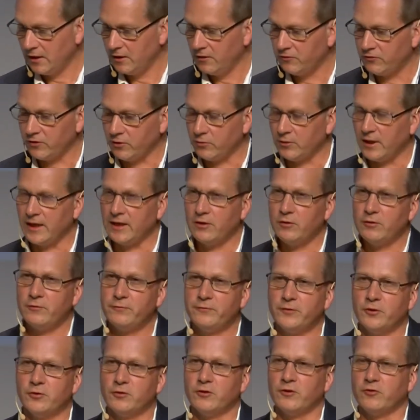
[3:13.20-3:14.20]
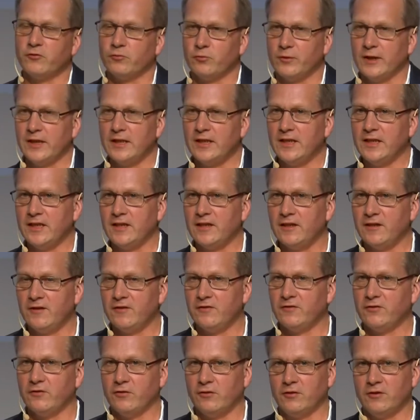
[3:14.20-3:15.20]
So our focus really
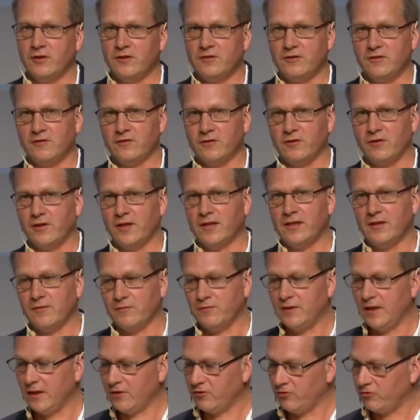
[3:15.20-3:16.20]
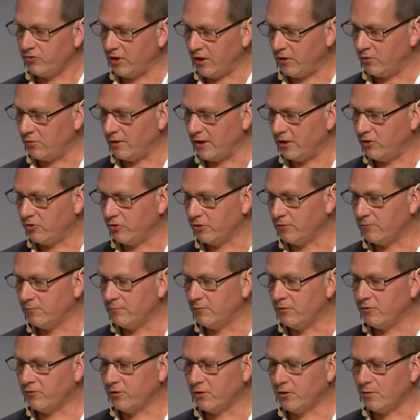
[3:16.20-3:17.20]
is on the design of next generation
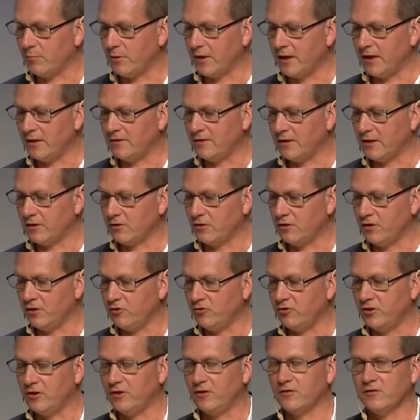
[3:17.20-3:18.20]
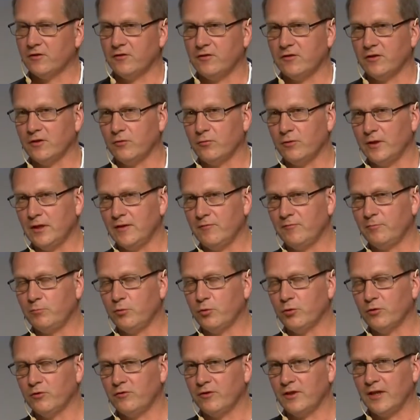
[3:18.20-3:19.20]
solar biotechnologies. And so we've
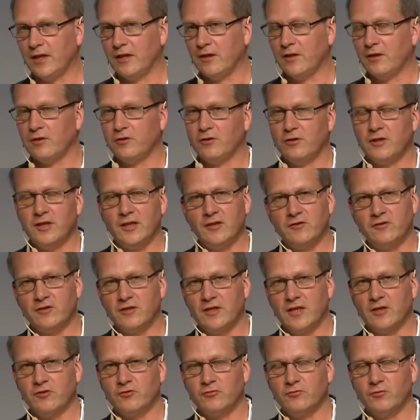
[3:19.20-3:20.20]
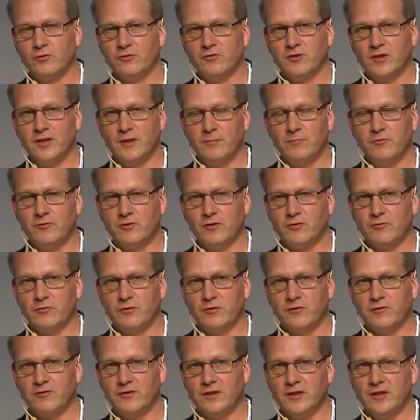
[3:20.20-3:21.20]
brought together 30 international teams
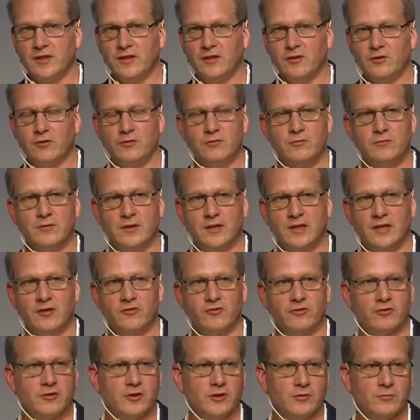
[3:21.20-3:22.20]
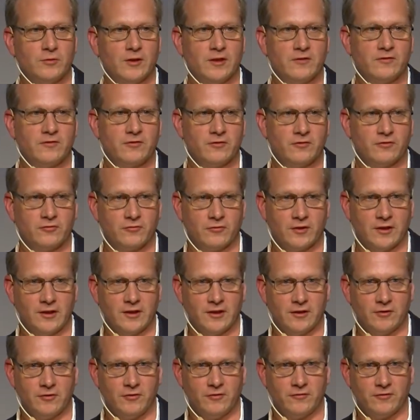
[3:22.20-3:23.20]
across the EU, Asia, US,
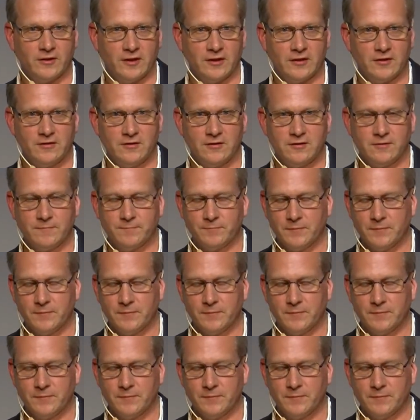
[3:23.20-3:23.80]
Australia, New Zealand.